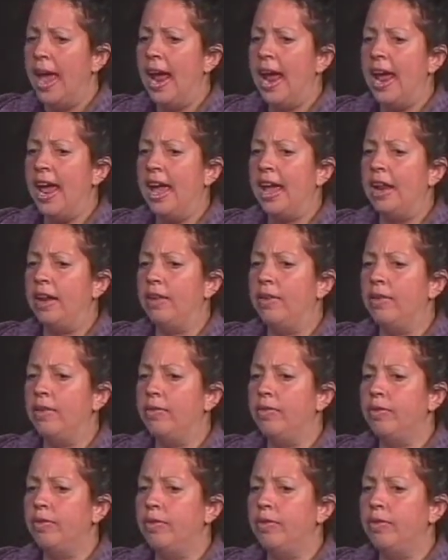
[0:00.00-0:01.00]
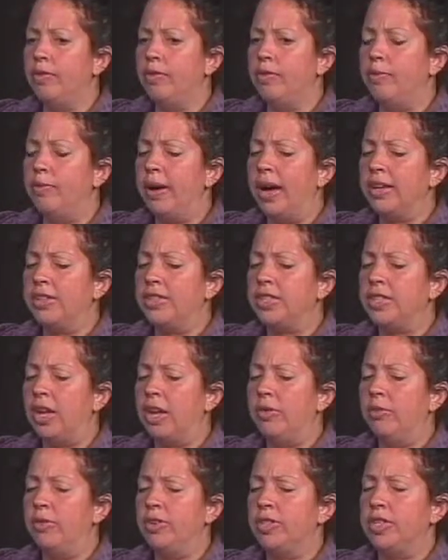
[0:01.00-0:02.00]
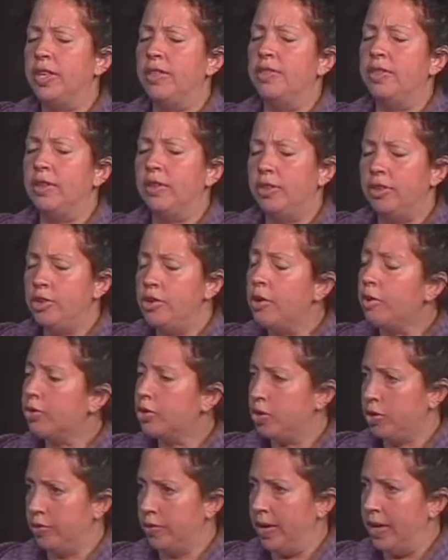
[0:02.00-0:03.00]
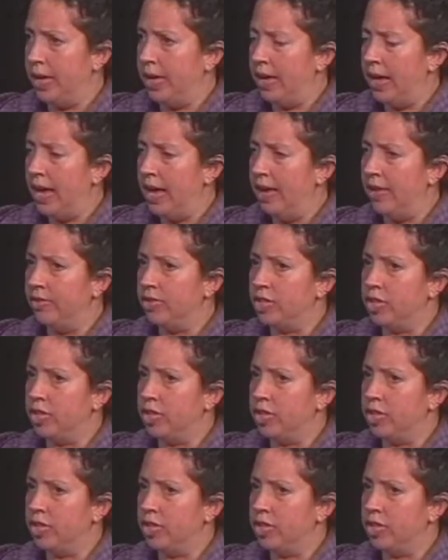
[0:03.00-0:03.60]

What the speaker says: And my son was in the nursery, and